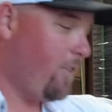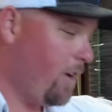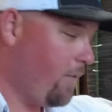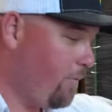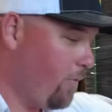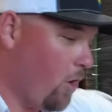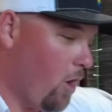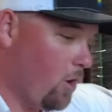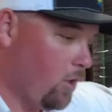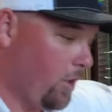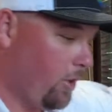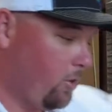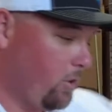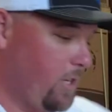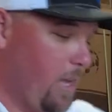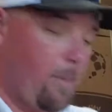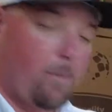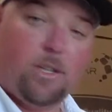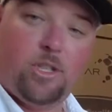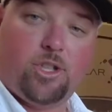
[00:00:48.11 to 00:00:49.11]
for our little
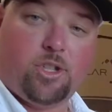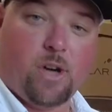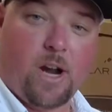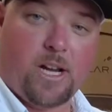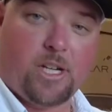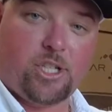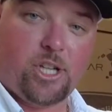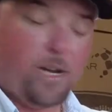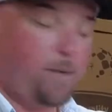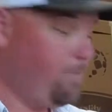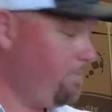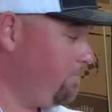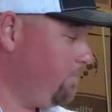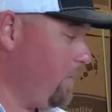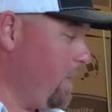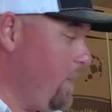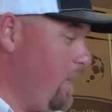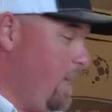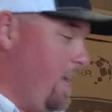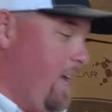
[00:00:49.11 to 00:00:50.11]
demonstration
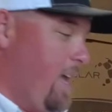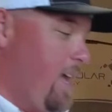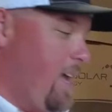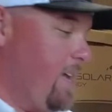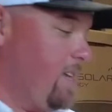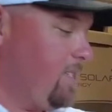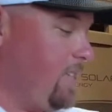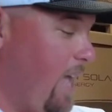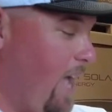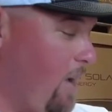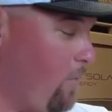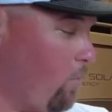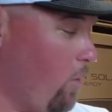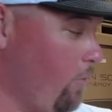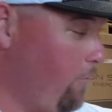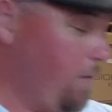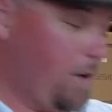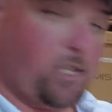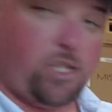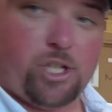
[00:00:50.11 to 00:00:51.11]
is a
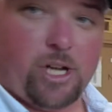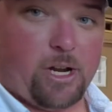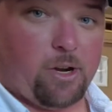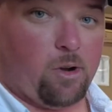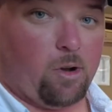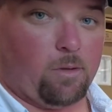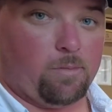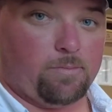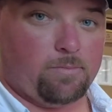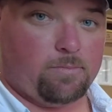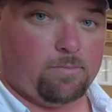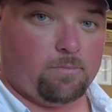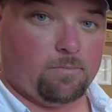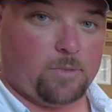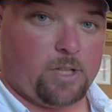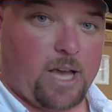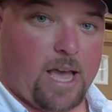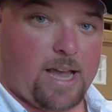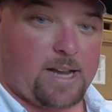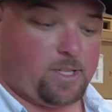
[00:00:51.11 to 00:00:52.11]
roofing shingle,
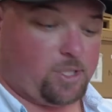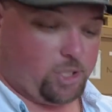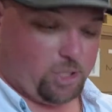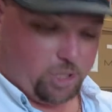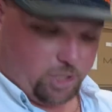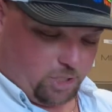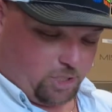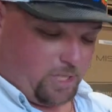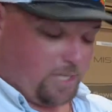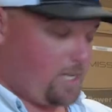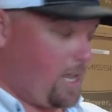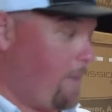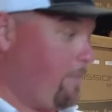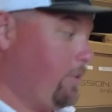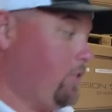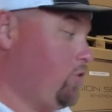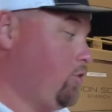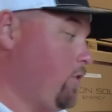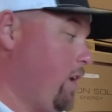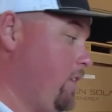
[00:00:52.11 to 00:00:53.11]
okay, just to
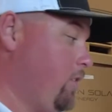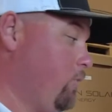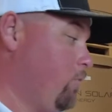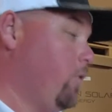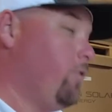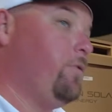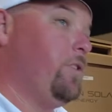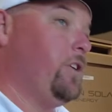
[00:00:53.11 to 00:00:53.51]
demonstrate the roofing